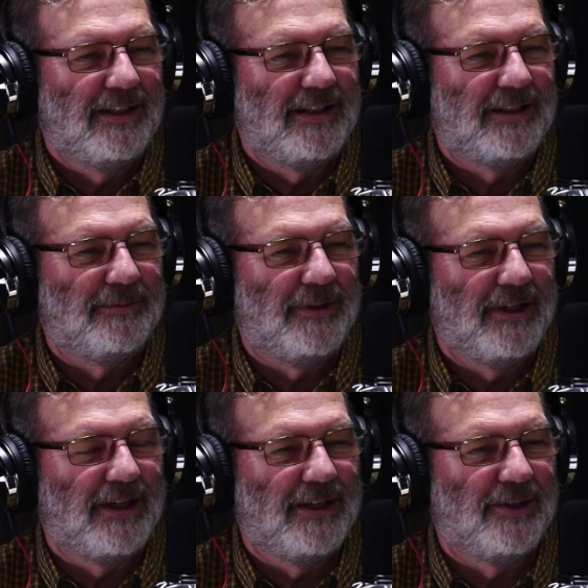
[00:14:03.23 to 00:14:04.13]
I
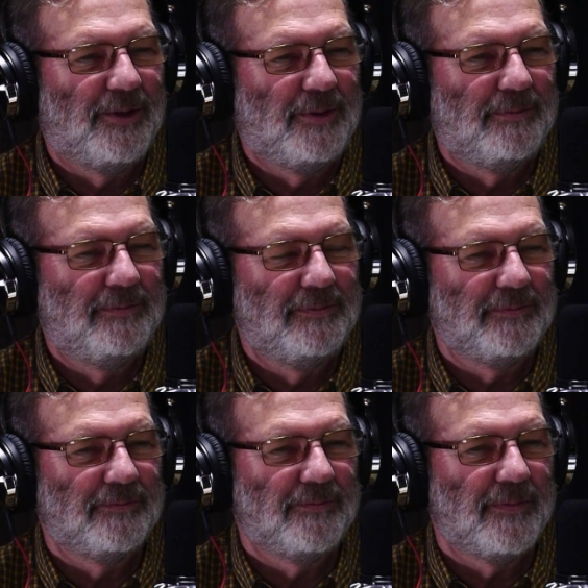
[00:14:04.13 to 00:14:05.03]
got home,
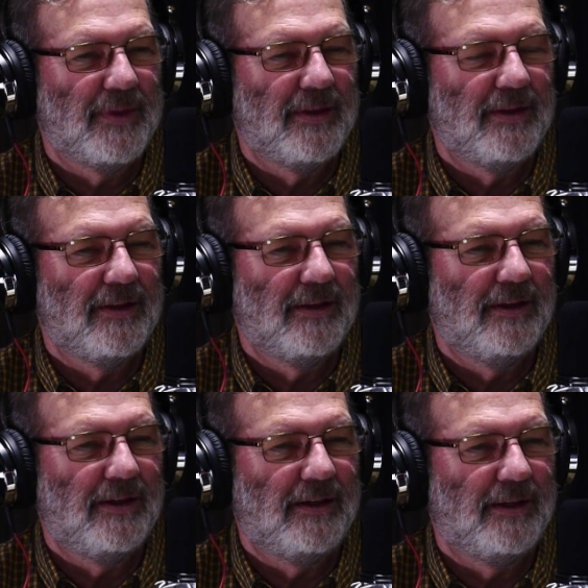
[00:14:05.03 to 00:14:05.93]

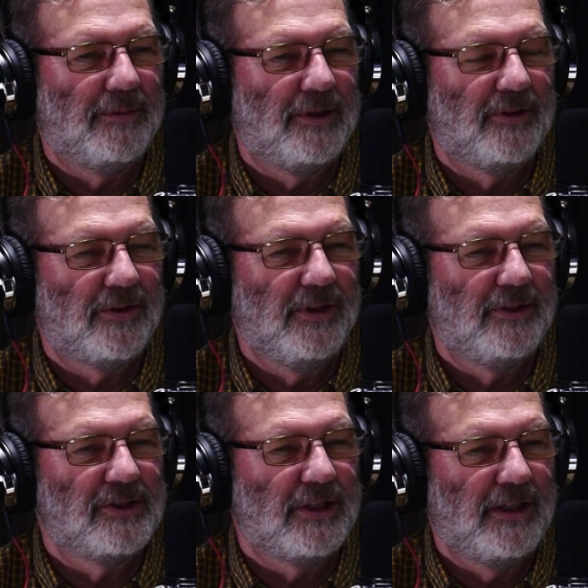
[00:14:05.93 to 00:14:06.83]
and about 3
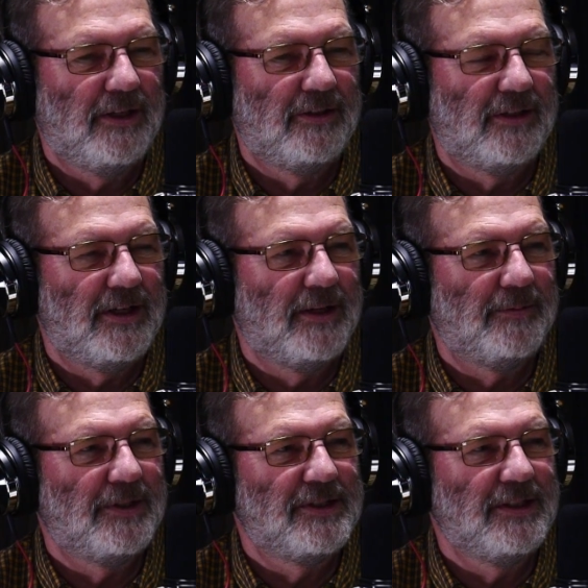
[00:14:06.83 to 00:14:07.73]
years later, I
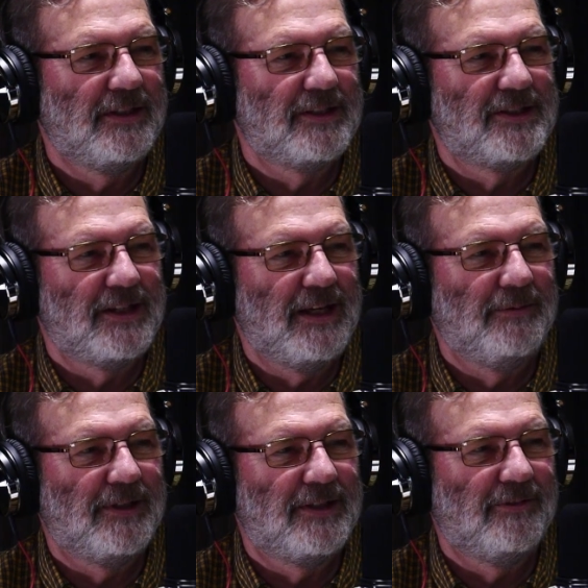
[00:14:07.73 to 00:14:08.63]
happened to see this same
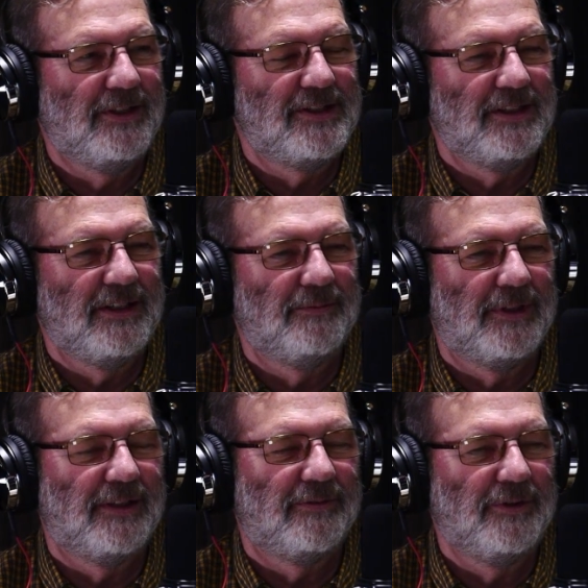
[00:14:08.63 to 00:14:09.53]
nativity scene,
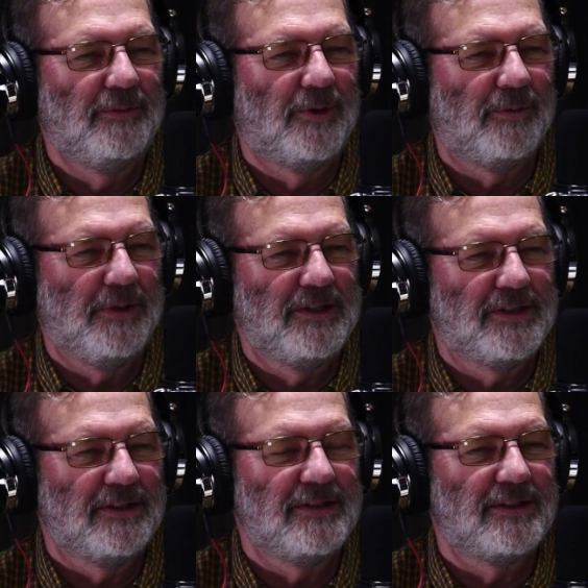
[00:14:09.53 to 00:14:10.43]
but a few more
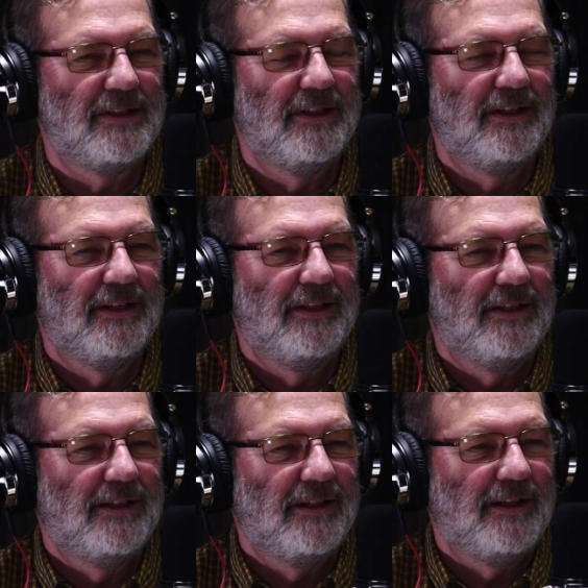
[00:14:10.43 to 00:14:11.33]
pieces,
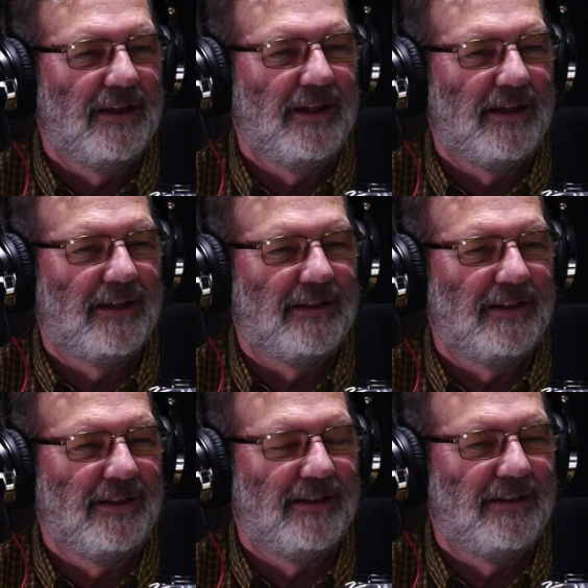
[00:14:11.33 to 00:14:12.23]
and
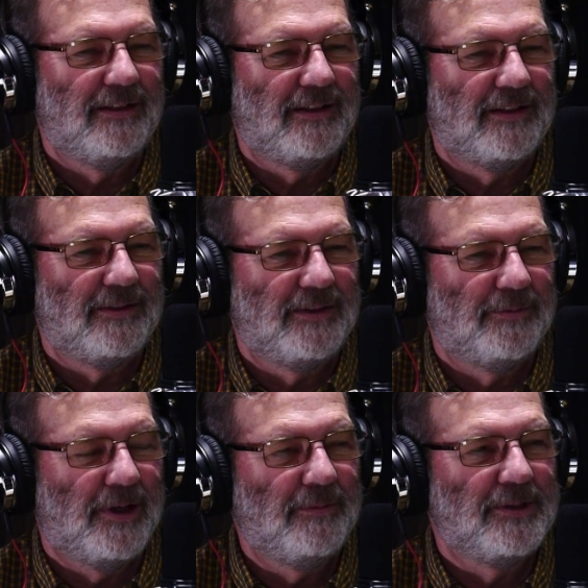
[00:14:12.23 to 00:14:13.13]
in a
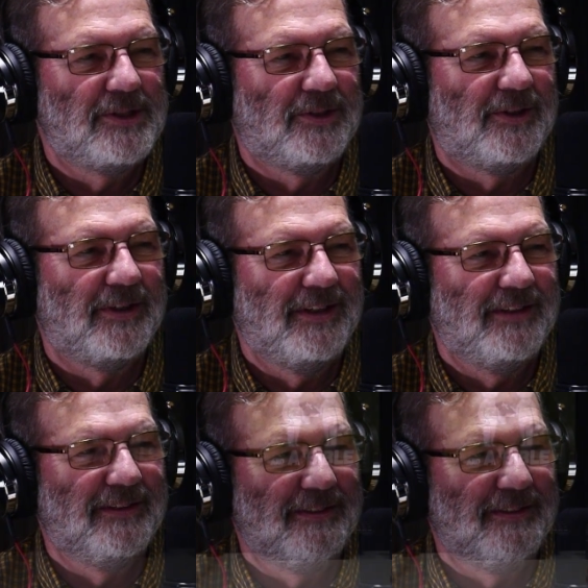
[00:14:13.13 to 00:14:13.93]
department store in